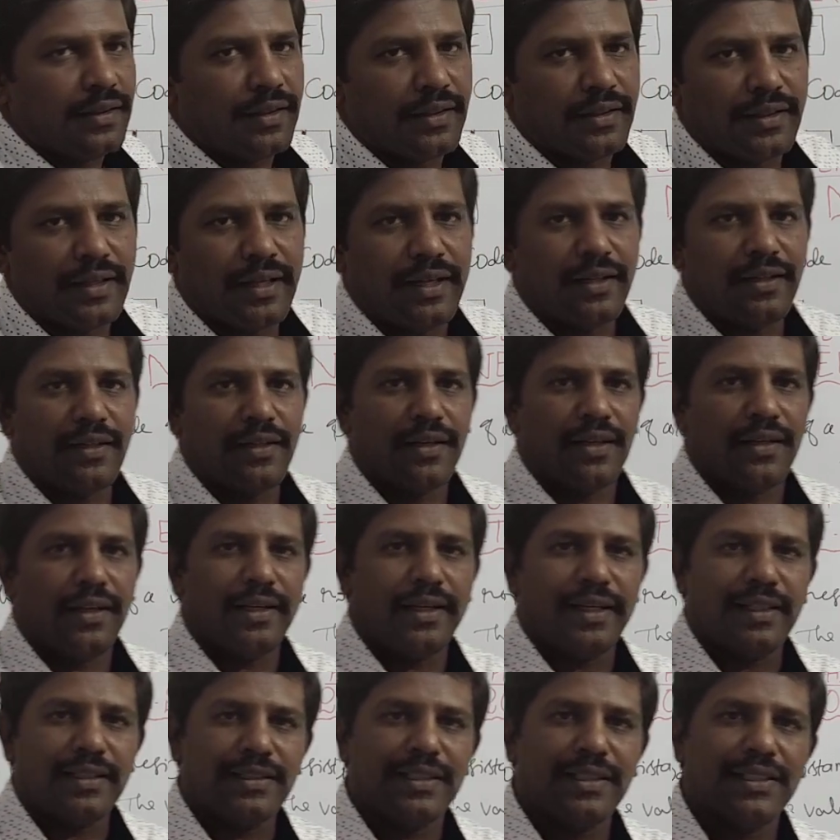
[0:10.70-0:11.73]
In that,
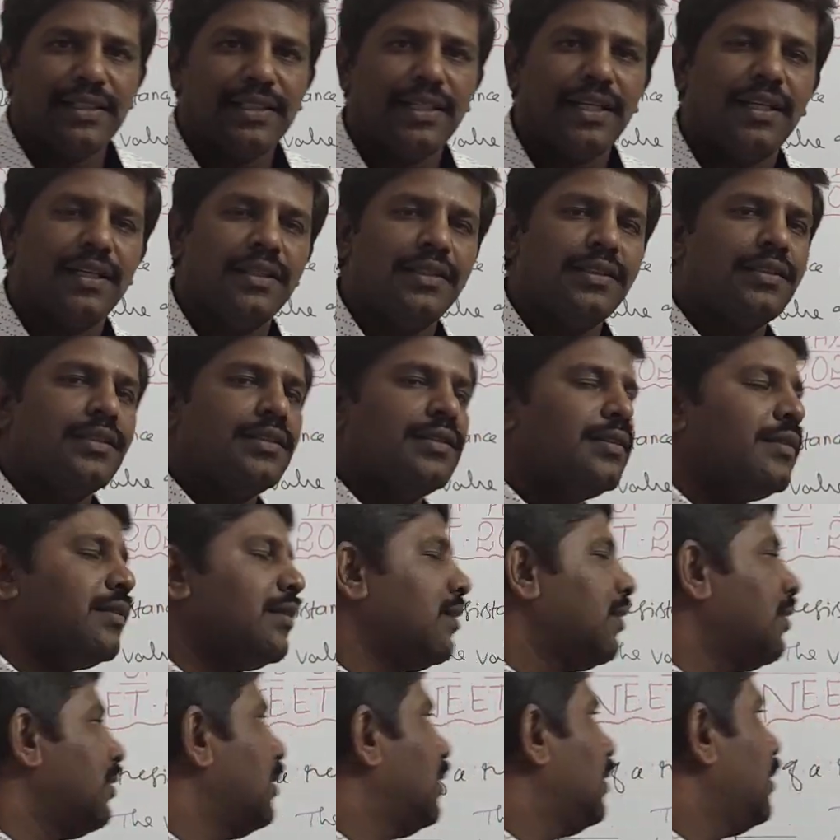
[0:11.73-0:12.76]
let us discuss
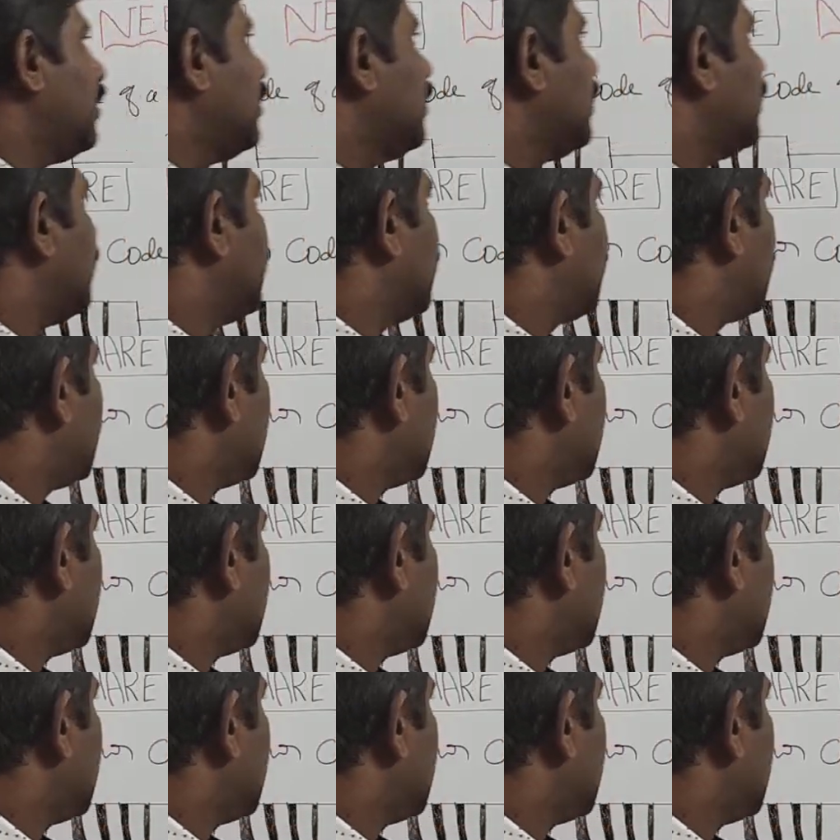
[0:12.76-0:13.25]
the